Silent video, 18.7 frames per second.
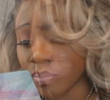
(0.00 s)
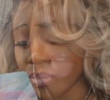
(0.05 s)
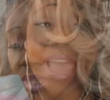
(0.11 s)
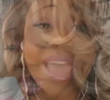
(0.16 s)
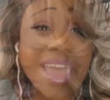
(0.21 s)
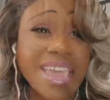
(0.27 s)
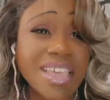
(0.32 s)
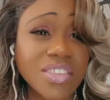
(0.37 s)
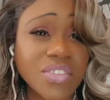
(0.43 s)

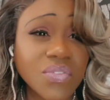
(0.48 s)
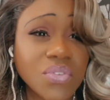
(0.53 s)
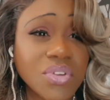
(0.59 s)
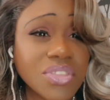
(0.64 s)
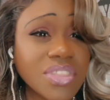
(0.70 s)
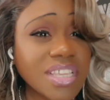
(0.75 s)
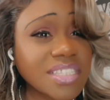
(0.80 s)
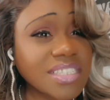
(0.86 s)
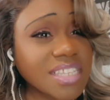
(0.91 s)
As for
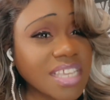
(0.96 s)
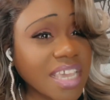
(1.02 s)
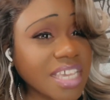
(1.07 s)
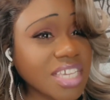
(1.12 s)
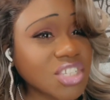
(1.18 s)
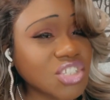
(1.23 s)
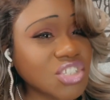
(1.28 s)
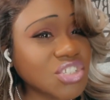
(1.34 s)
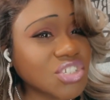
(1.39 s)
the
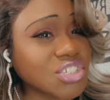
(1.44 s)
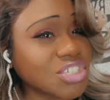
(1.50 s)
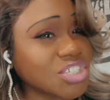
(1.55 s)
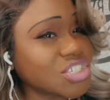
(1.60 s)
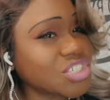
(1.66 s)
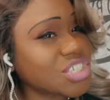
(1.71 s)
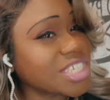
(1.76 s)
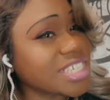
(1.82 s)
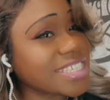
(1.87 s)
texture,
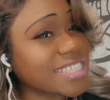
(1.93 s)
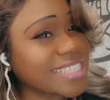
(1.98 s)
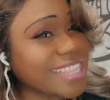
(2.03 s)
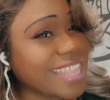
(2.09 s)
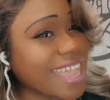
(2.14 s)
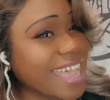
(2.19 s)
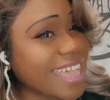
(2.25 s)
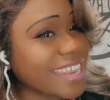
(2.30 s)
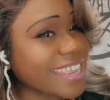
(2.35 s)
she's
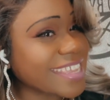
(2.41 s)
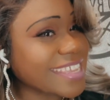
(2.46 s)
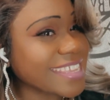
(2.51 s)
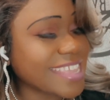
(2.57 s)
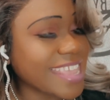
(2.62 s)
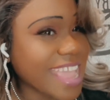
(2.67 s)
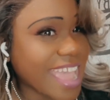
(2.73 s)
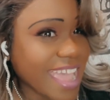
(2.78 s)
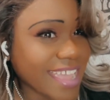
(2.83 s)
not a
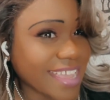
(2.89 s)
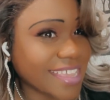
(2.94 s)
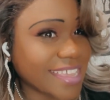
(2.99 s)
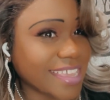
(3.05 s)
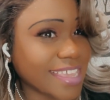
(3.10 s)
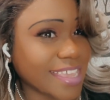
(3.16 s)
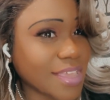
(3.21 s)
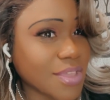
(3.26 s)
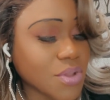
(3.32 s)
yucky.